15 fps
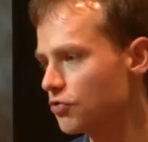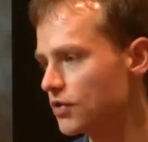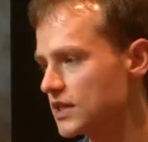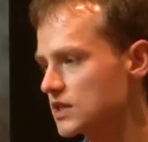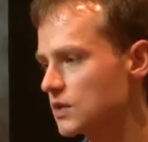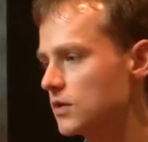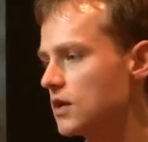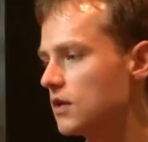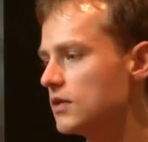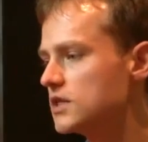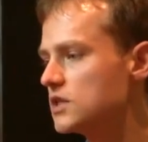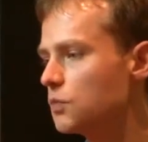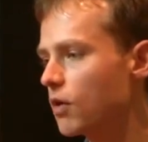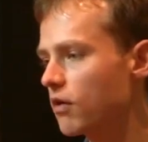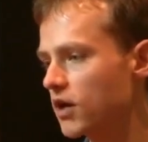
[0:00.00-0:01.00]
the tree, so I don't
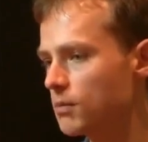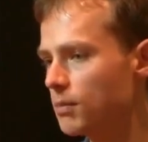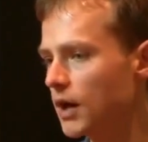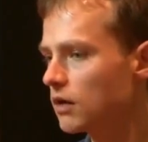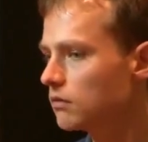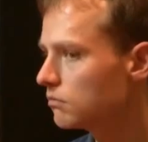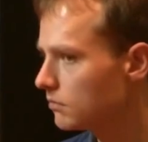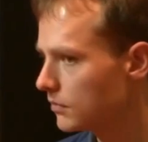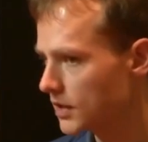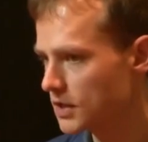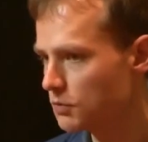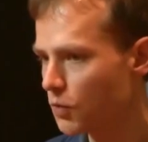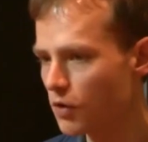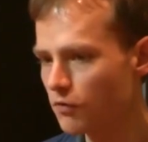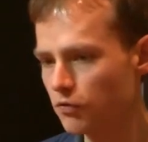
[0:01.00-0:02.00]
need to worry about
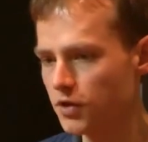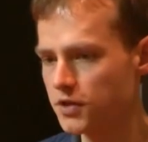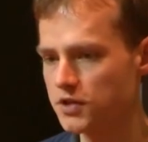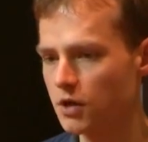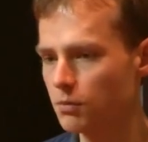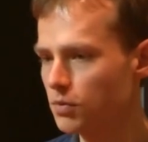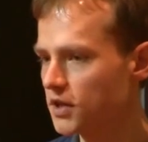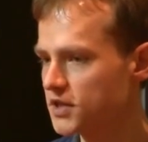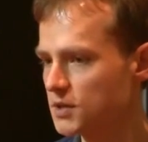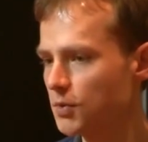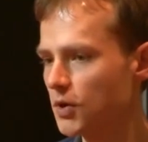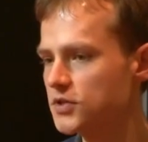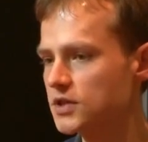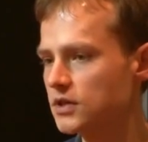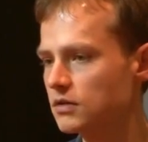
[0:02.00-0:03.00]
it. Won't, for example,
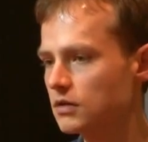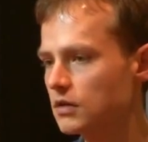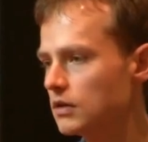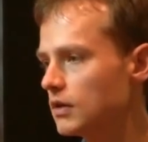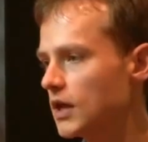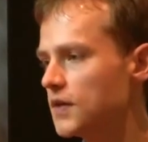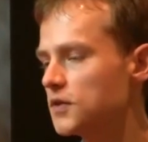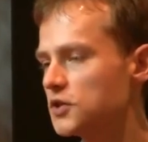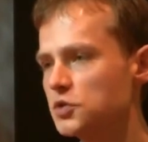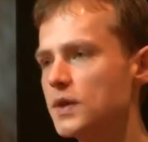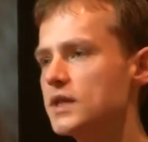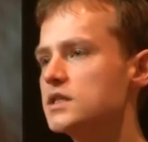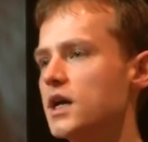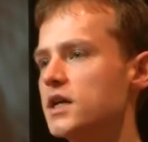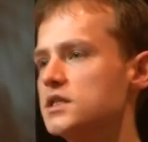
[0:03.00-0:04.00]
supposing in the
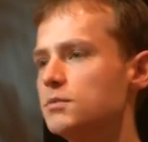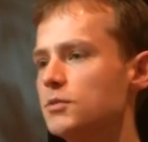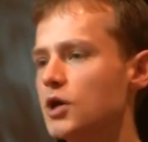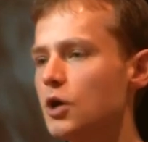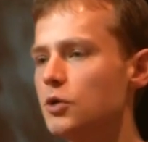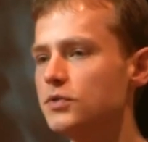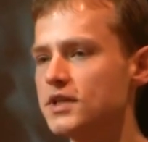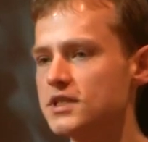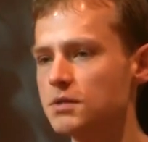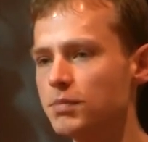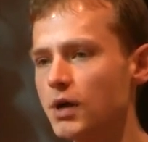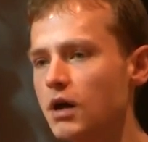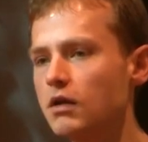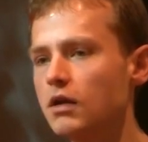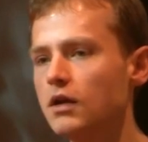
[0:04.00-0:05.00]
tweet item code there's a
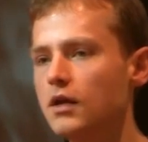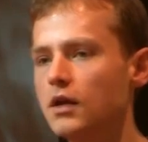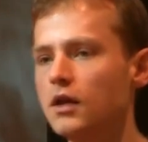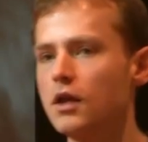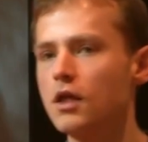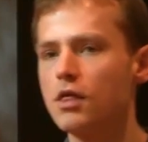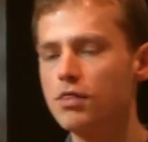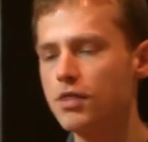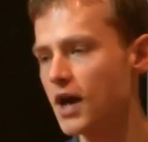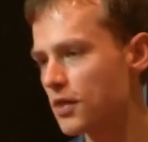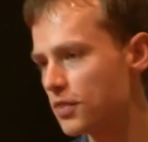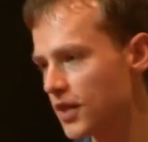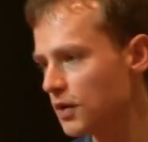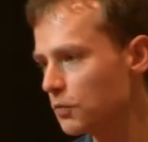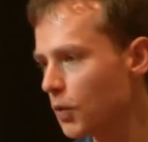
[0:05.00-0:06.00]
bug, that
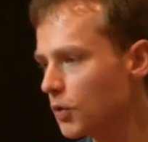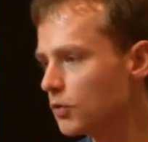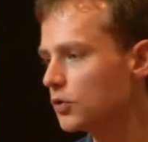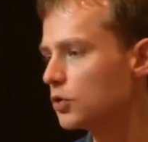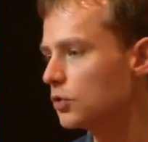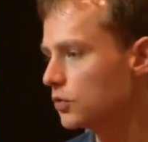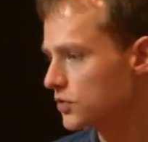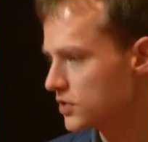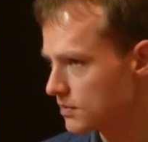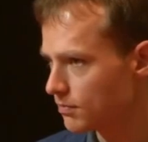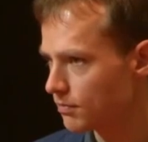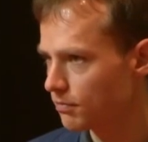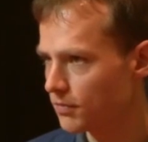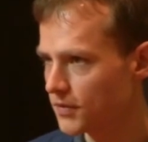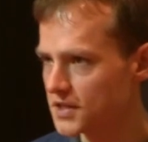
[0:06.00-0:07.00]
then won't cause
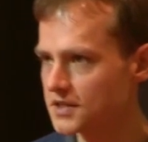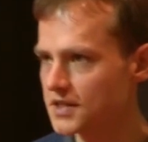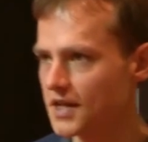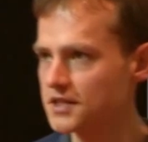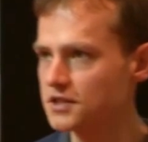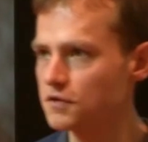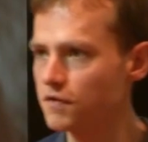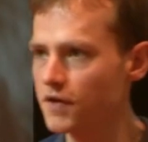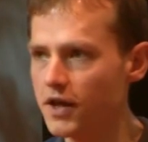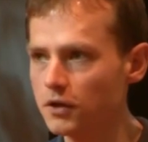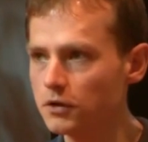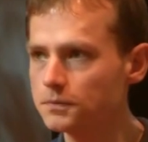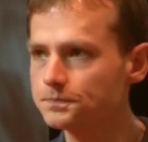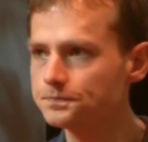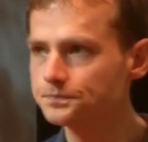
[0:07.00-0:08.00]
this test to
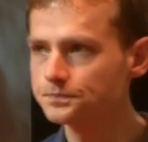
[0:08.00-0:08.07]
fail.